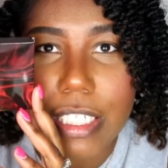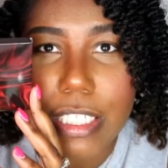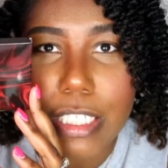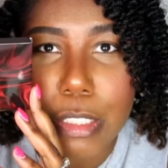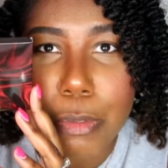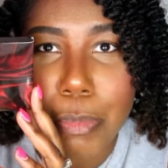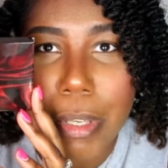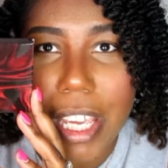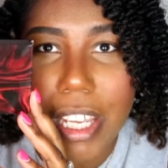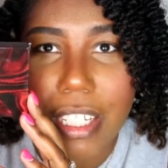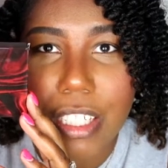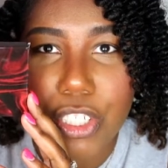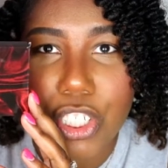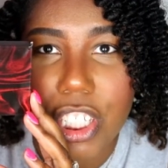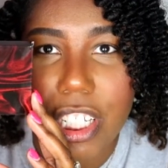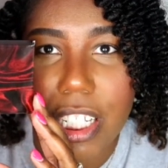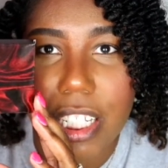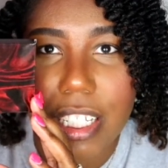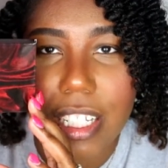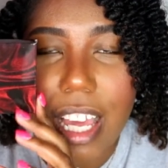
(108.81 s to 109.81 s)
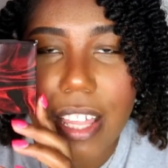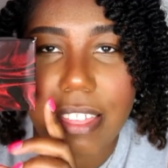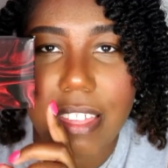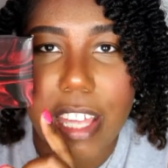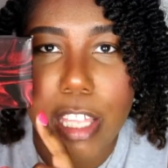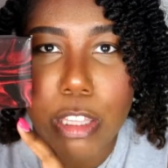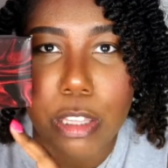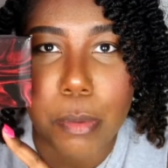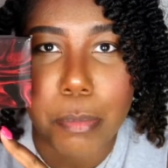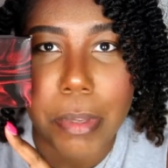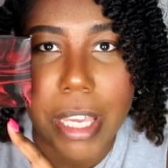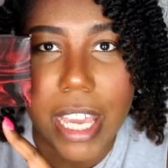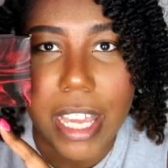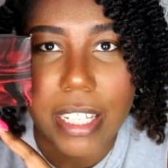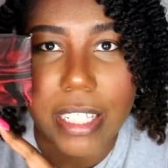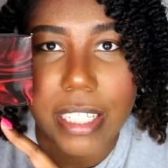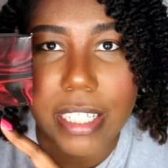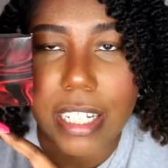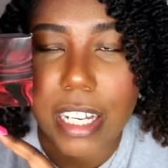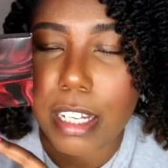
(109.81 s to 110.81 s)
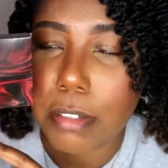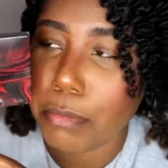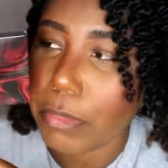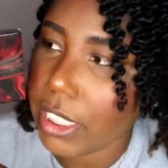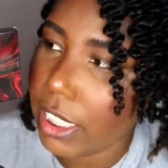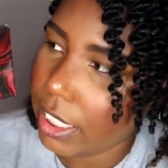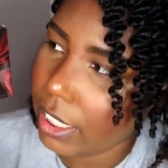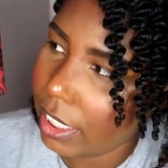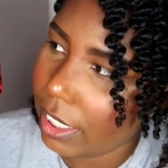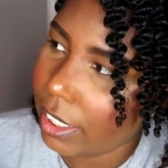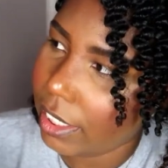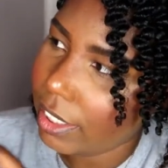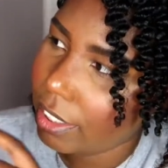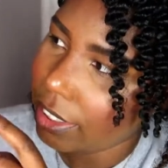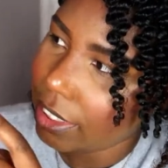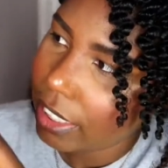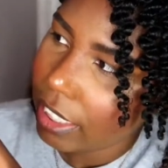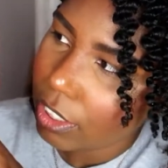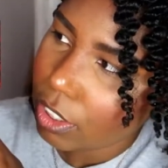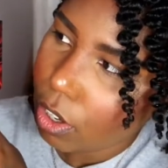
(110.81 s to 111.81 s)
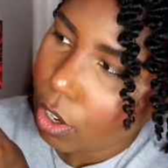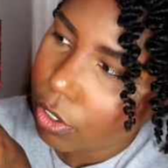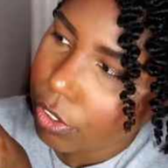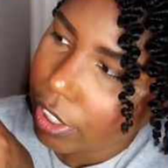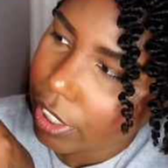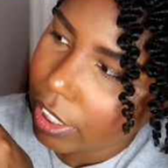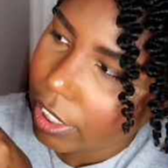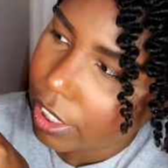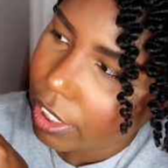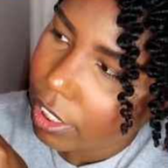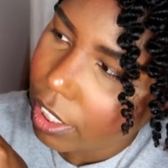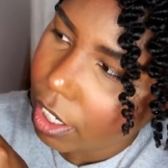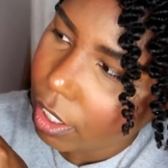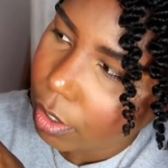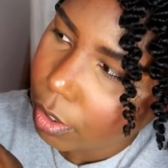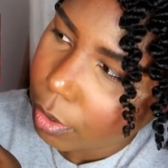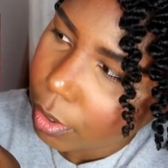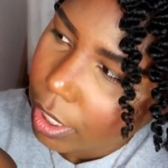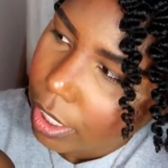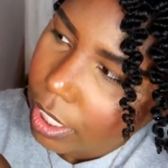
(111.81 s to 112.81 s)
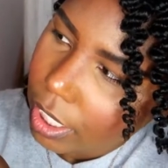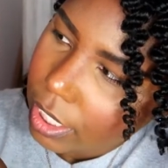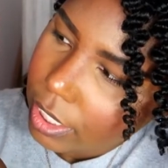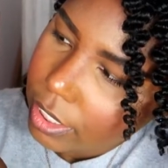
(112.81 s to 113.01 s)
is the packaging that the palette comes in. It says Alter Ego